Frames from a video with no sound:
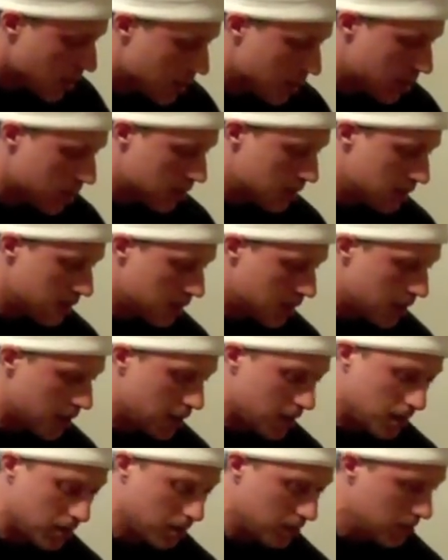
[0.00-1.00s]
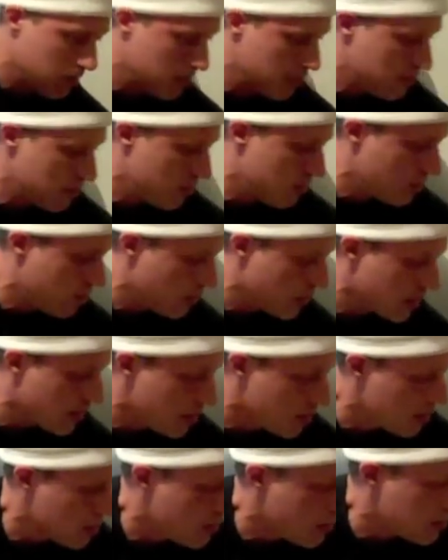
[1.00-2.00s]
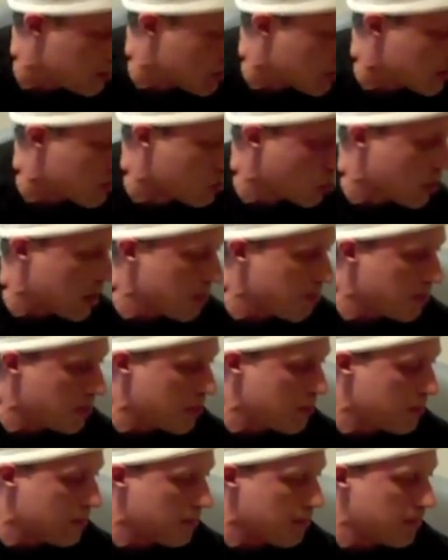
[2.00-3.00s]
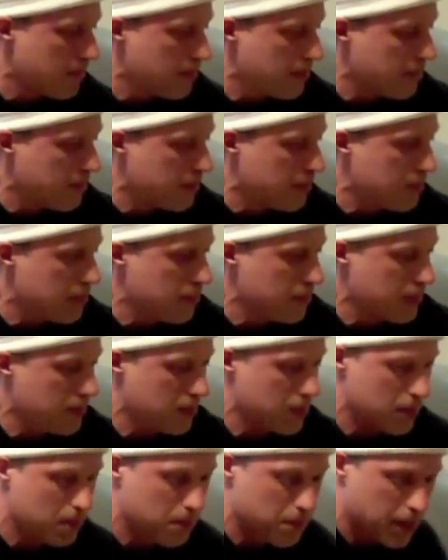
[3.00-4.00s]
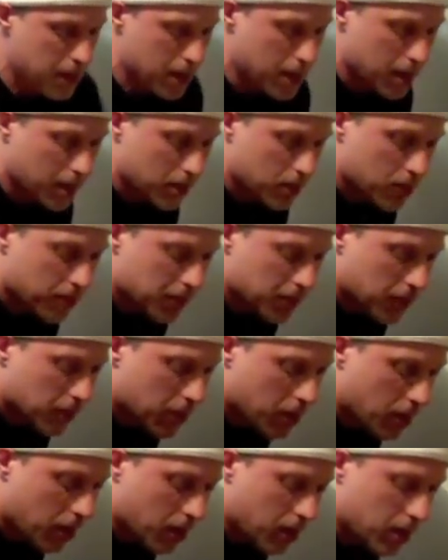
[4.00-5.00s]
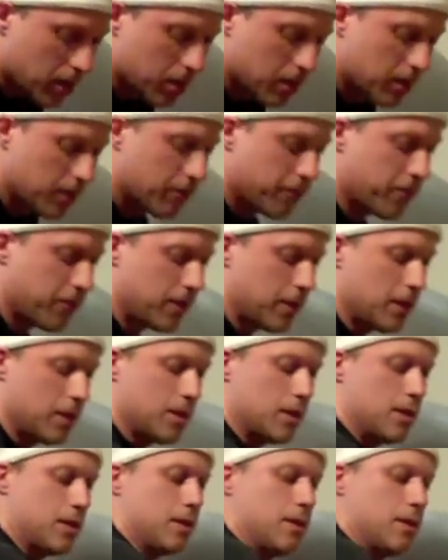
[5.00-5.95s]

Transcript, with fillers: And uh, what we're going to do is just drape the bag over our feet.